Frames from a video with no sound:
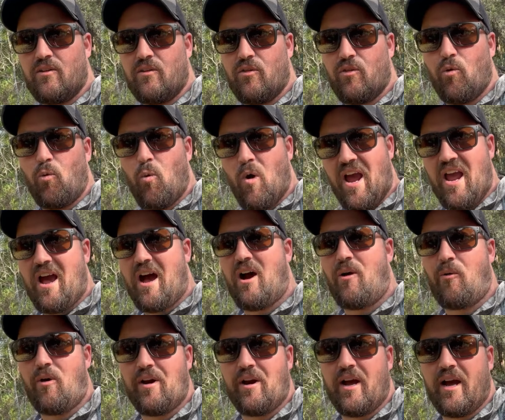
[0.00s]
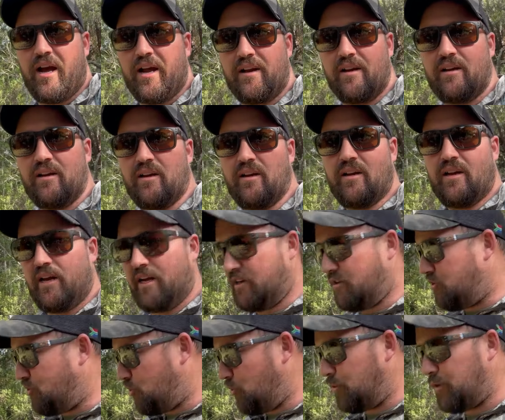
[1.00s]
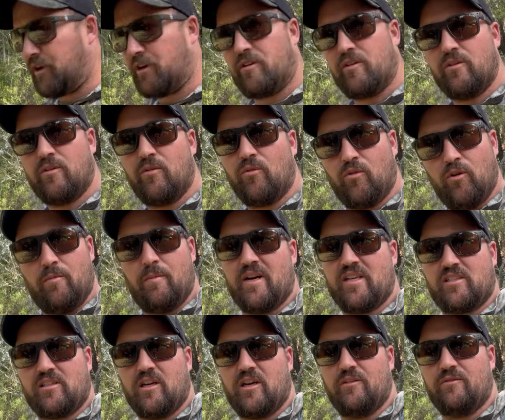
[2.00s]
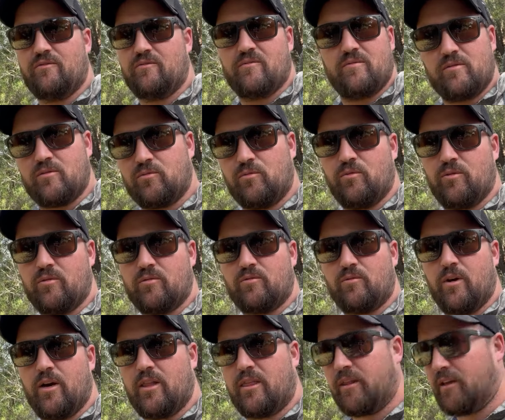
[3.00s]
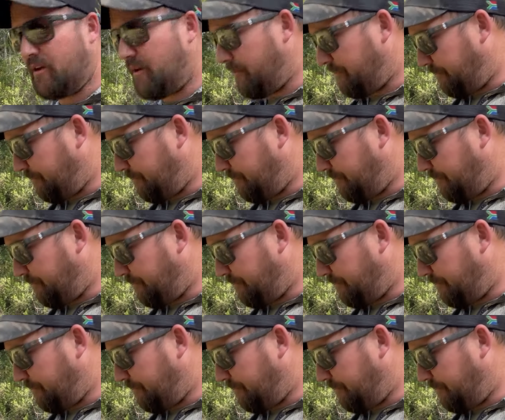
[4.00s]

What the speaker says: the way I want to hunt and do it all myself. It's worth it.